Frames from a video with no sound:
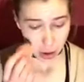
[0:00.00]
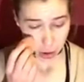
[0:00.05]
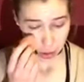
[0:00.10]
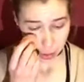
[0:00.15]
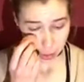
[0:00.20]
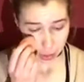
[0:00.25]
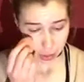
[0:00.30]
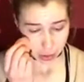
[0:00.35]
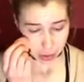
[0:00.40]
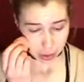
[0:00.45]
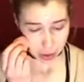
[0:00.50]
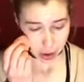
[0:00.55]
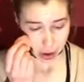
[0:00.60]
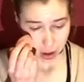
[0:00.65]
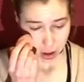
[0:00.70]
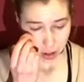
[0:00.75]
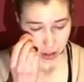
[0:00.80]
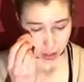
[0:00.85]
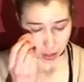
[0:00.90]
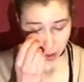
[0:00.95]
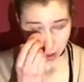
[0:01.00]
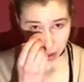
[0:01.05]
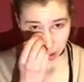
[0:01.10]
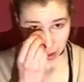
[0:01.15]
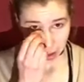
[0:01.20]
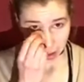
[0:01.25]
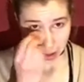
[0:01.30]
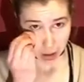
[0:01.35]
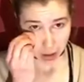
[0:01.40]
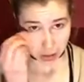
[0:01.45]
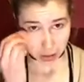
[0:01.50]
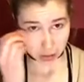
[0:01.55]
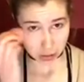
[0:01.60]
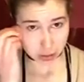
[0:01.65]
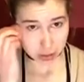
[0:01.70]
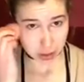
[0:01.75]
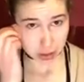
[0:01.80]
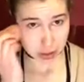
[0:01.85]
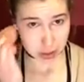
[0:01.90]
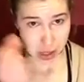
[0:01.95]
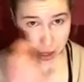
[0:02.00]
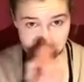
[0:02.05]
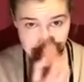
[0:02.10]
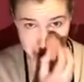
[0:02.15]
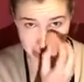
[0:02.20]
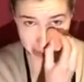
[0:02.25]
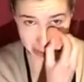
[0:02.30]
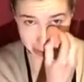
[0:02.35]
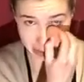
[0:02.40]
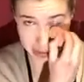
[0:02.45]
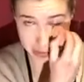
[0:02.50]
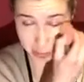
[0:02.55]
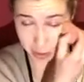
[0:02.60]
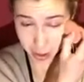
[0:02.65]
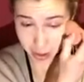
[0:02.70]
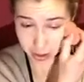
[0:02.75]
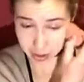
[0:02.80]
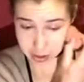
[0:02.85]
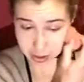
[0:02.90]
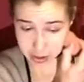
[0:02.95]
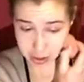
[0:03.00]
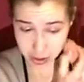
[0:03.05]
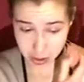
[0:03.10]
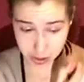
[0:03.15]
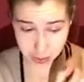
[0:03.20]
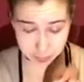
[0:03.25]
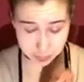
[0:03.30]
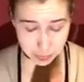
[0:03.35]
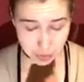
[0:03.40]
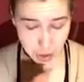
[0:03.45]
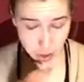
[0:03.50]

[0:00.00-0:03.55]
your like other concealer, like spot concealer.